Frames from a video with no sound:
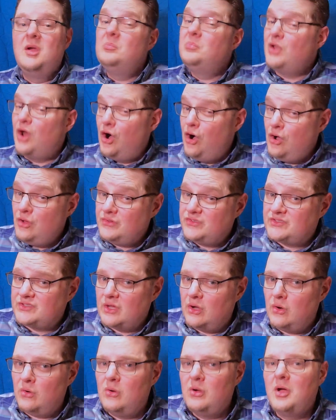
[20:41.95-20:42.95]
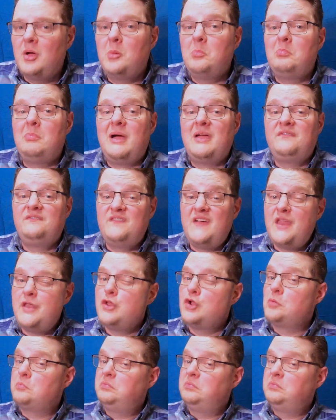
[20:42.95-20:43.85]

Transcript: but also my Fender